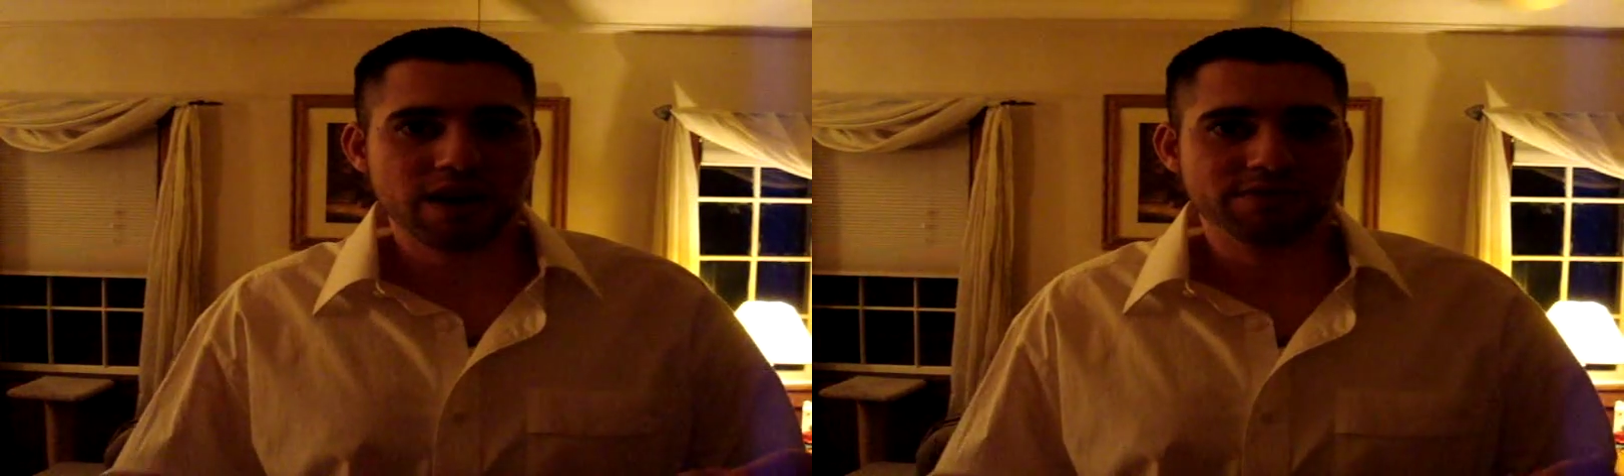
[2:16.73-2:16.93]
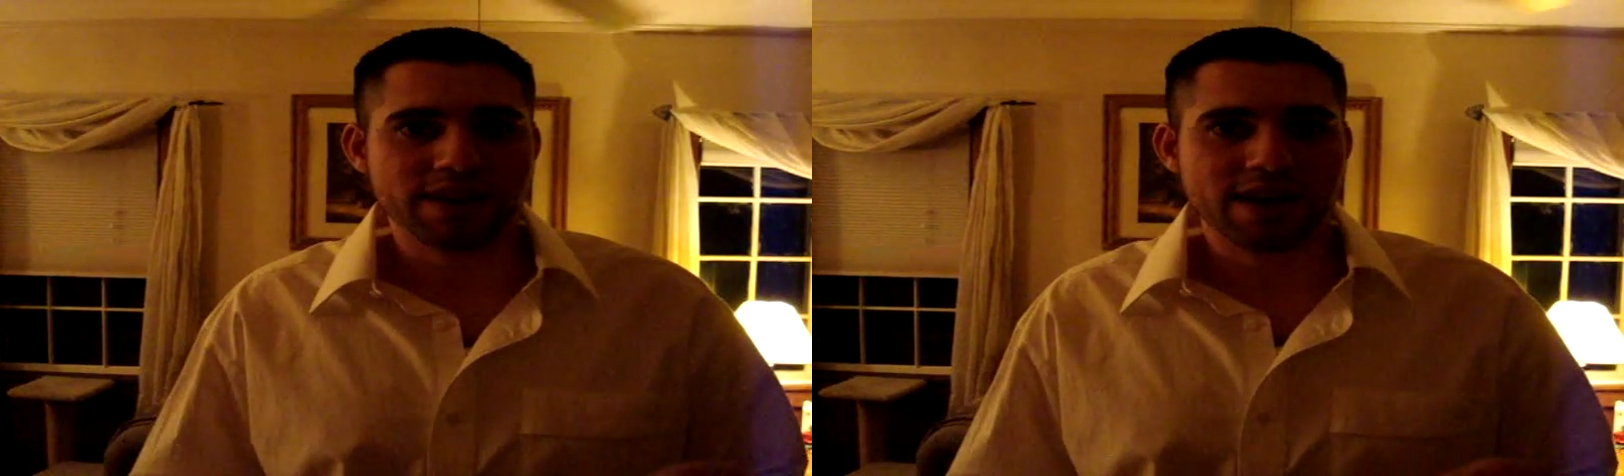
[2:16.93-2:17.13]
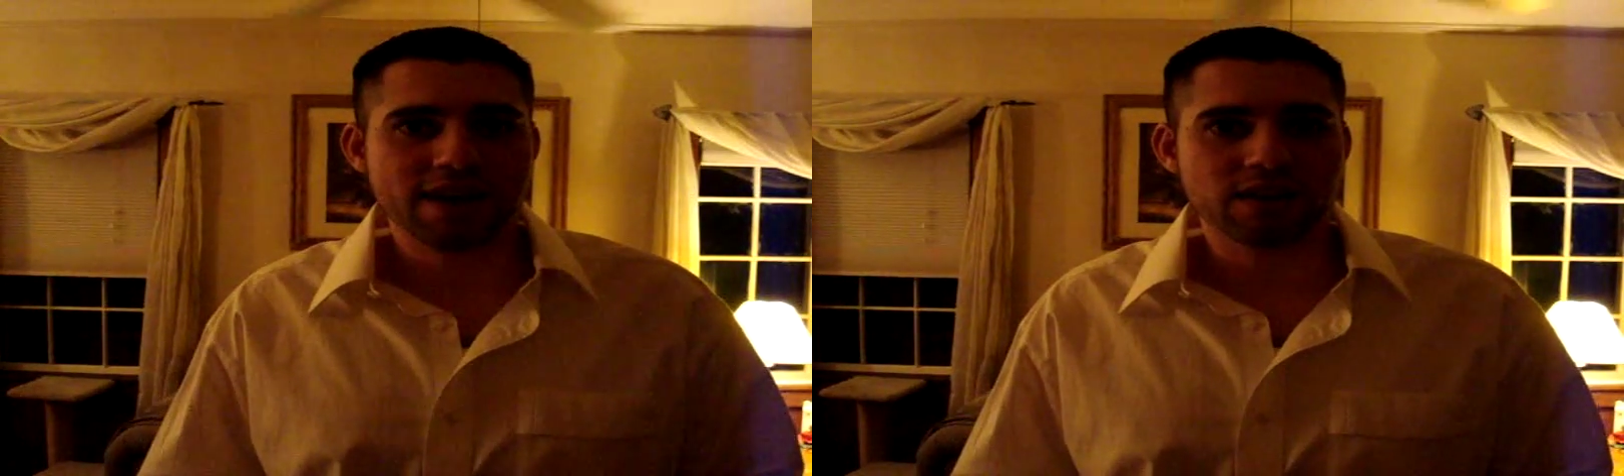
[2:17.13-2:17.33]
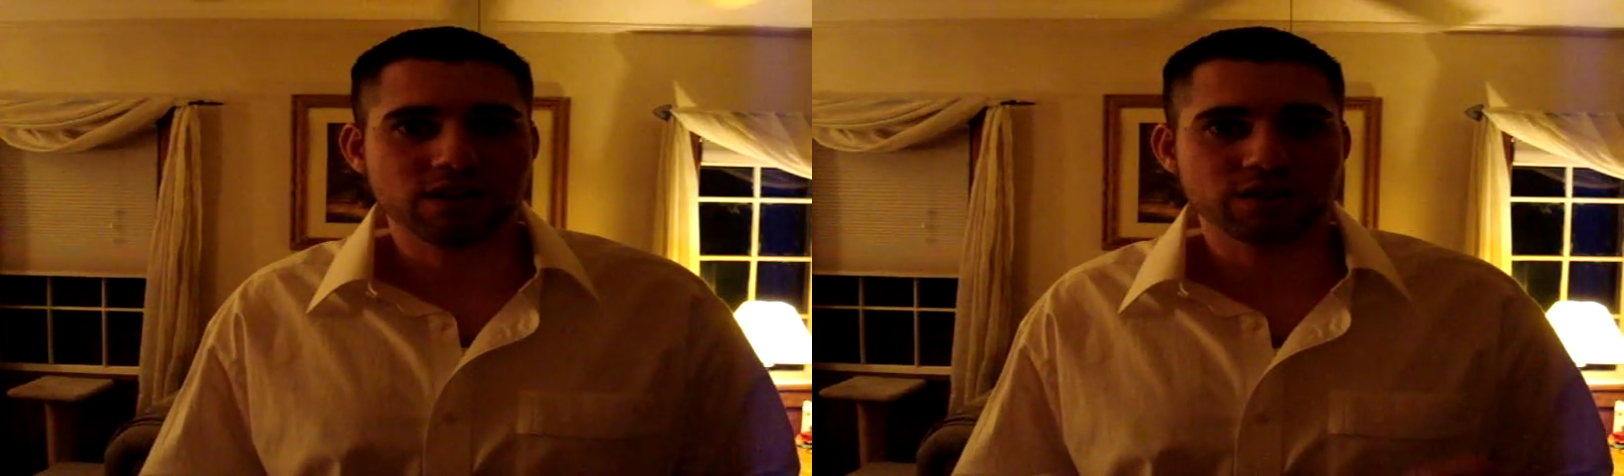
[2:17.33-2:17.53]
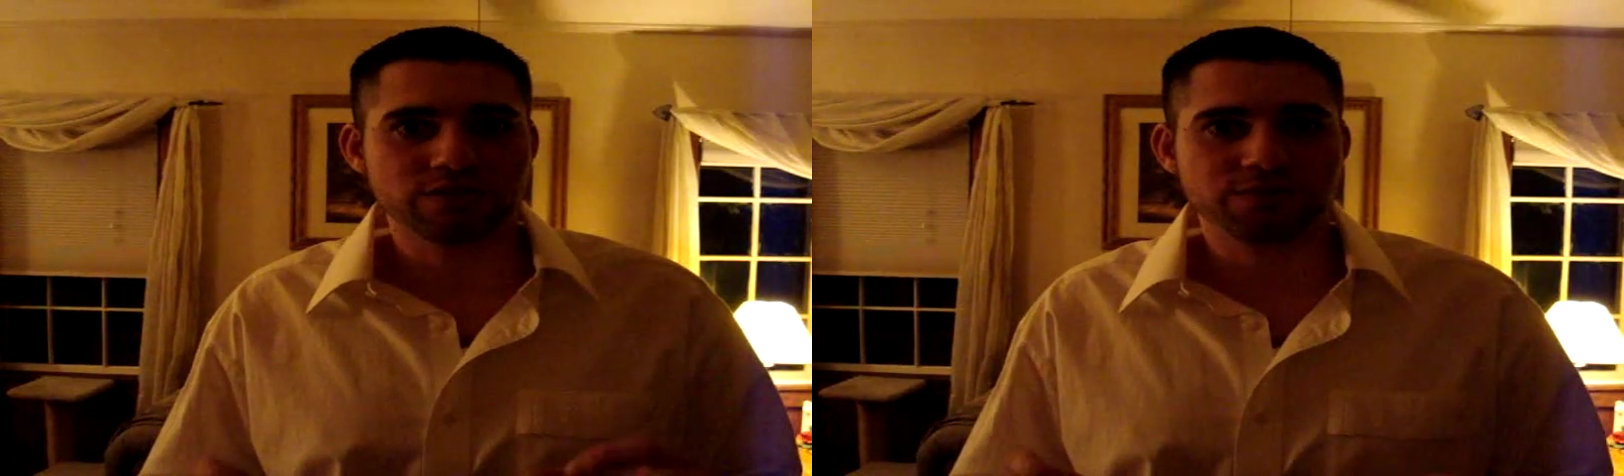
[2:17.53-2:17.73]

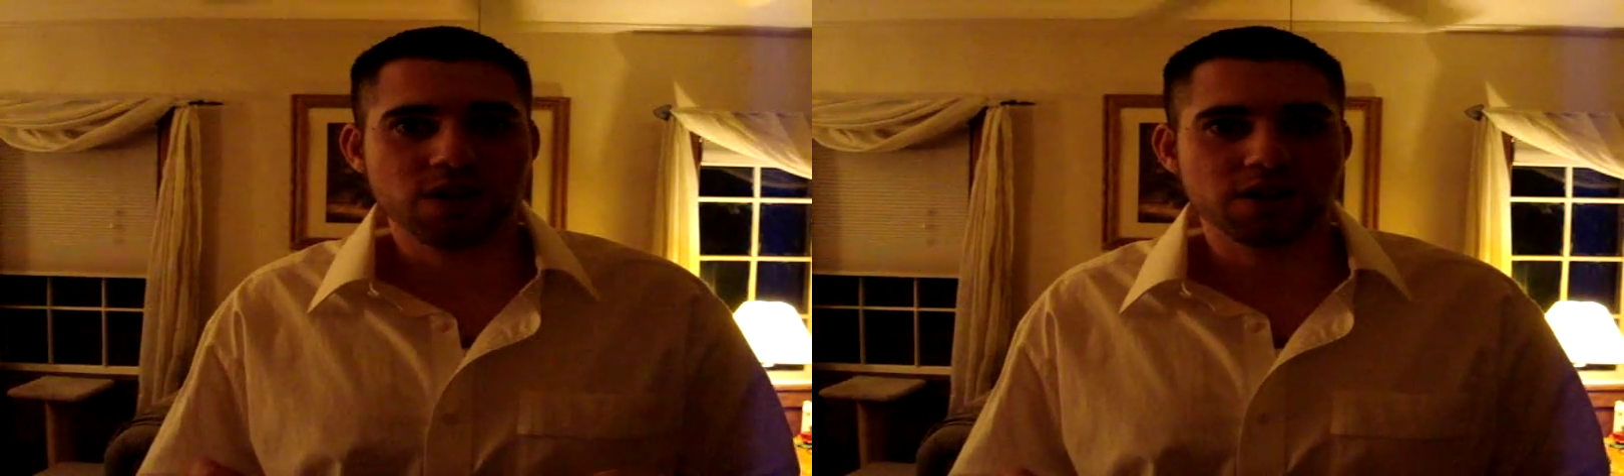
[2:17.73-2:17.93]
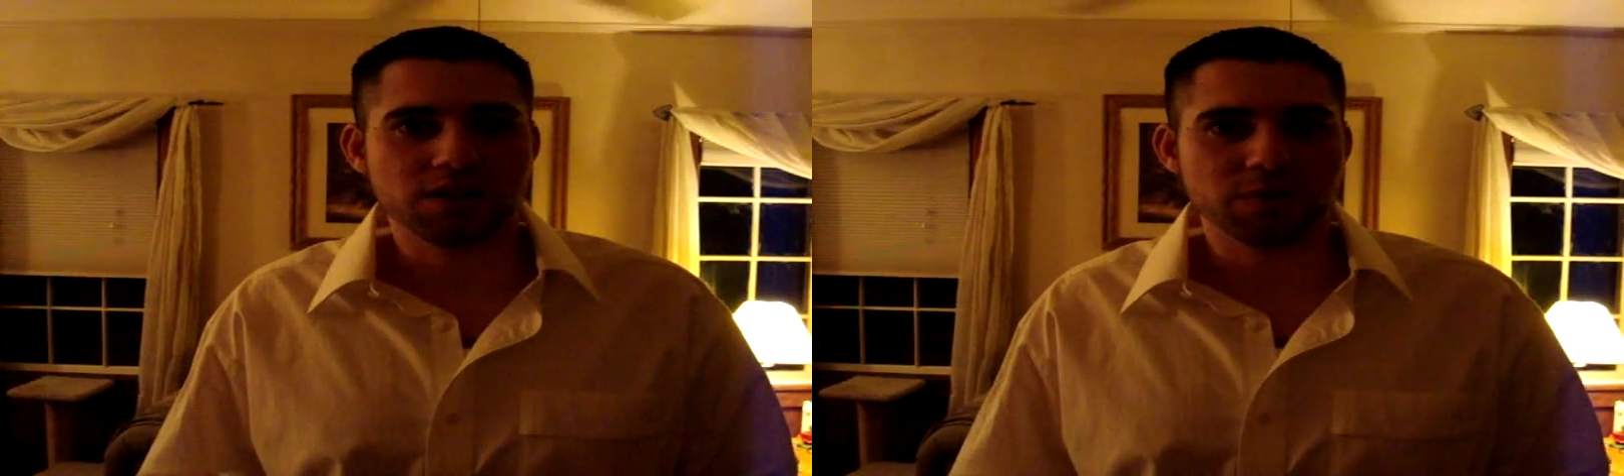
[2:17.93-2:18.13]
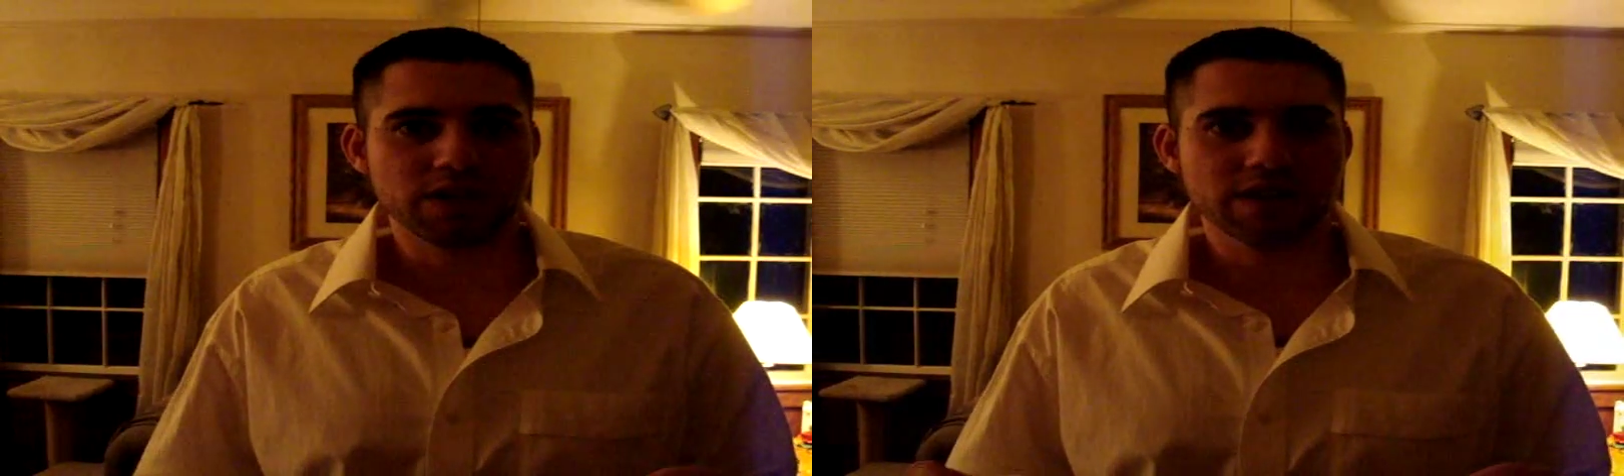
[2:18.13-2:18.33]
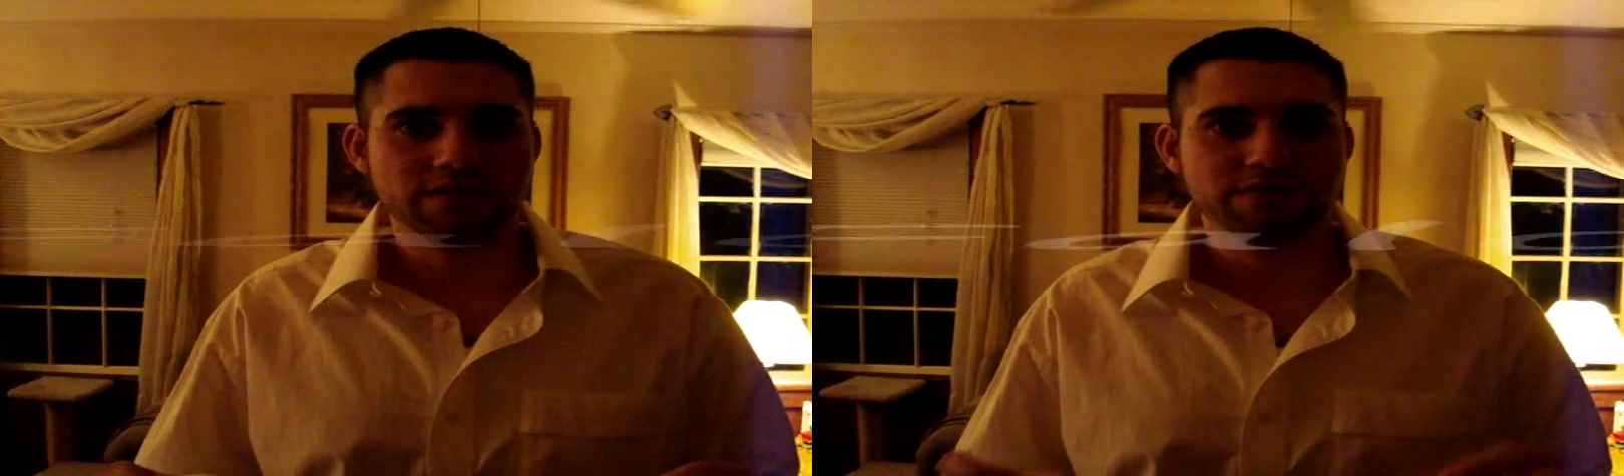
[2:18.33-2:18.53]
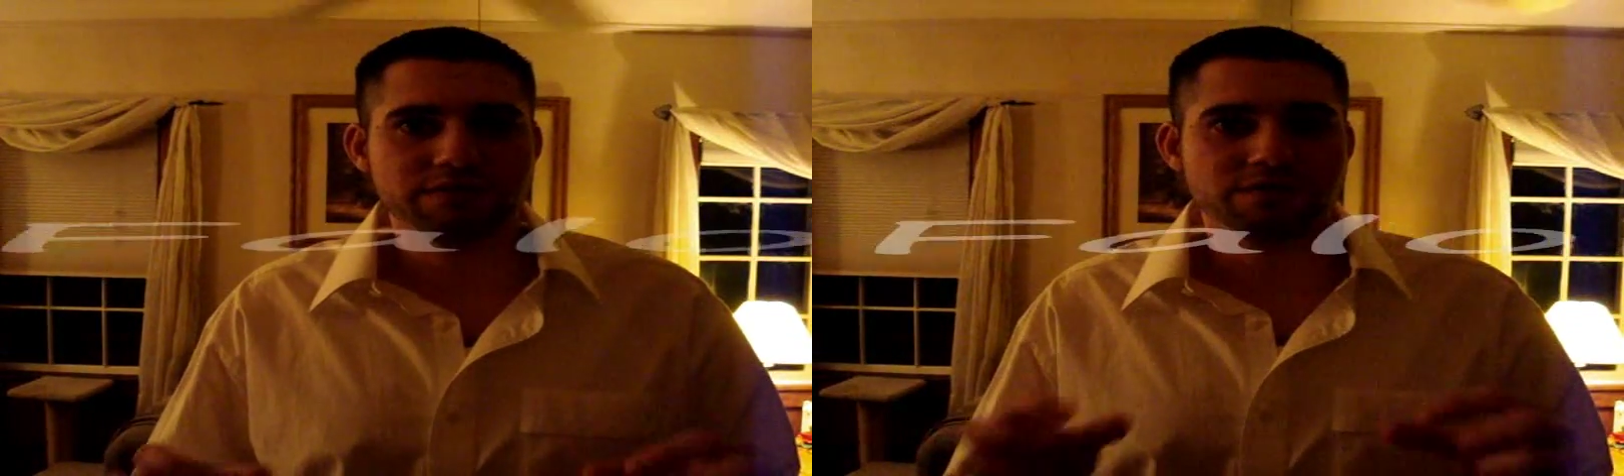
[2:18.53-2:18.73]
F-A-L or fal and we
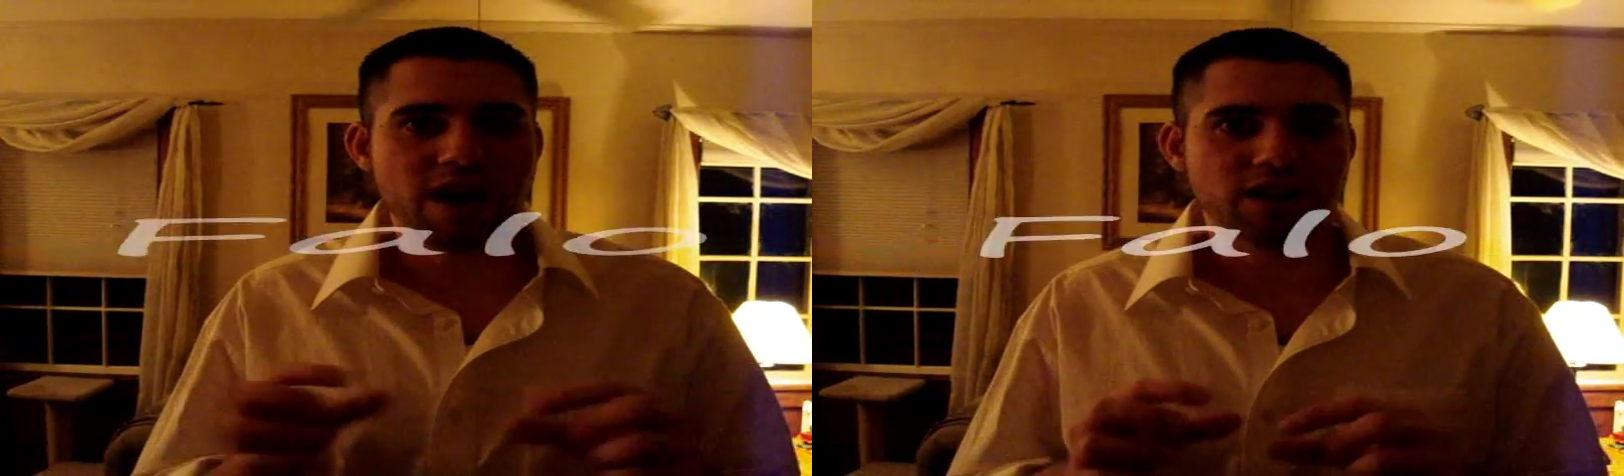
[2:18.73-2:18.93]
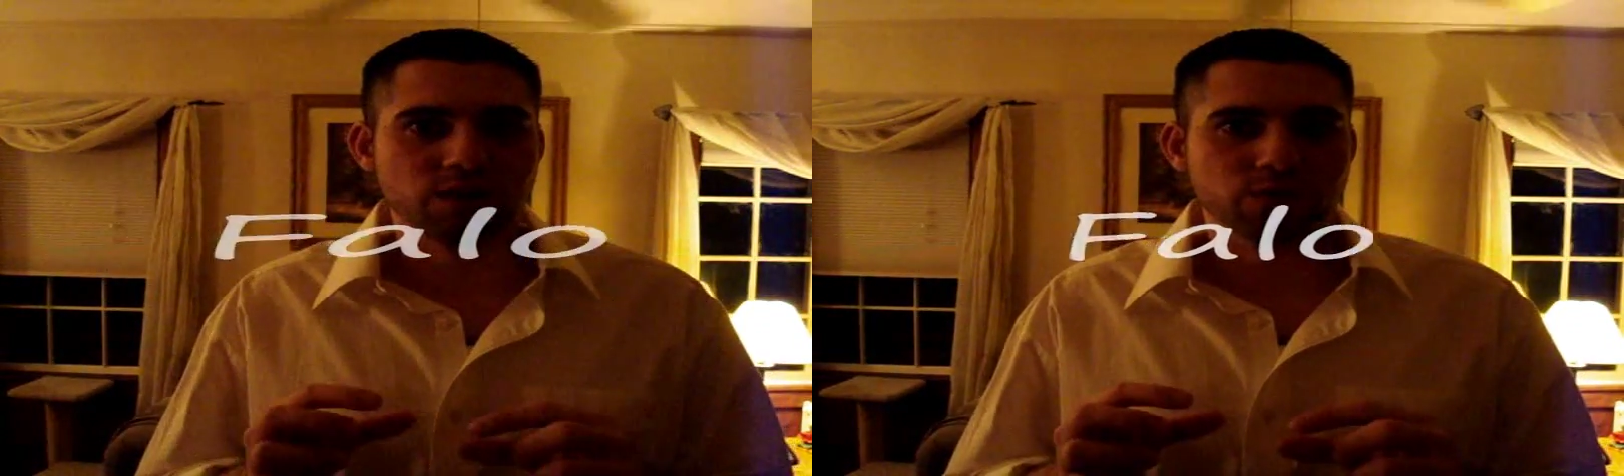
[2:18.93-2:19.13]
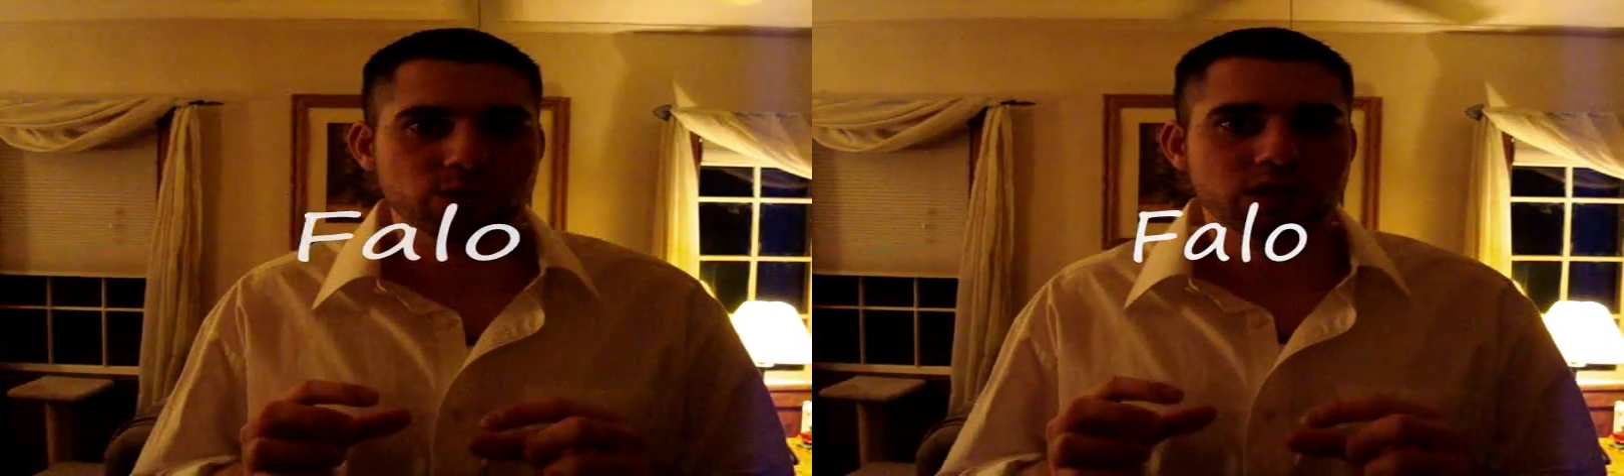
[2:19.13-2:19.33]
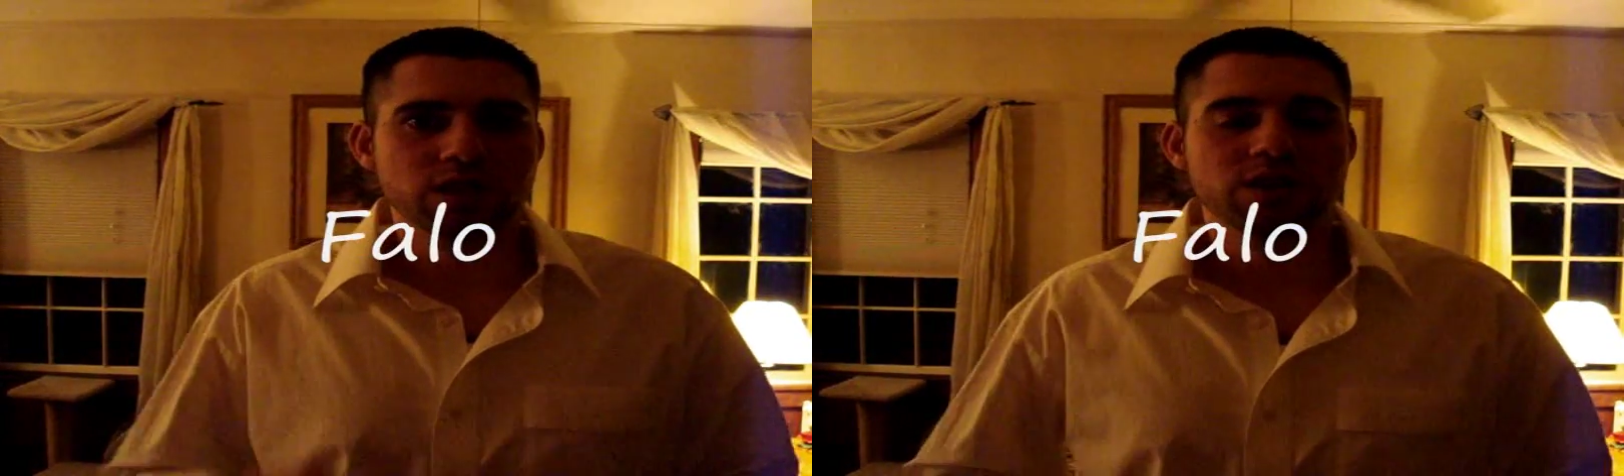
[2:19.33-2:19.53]
get follow.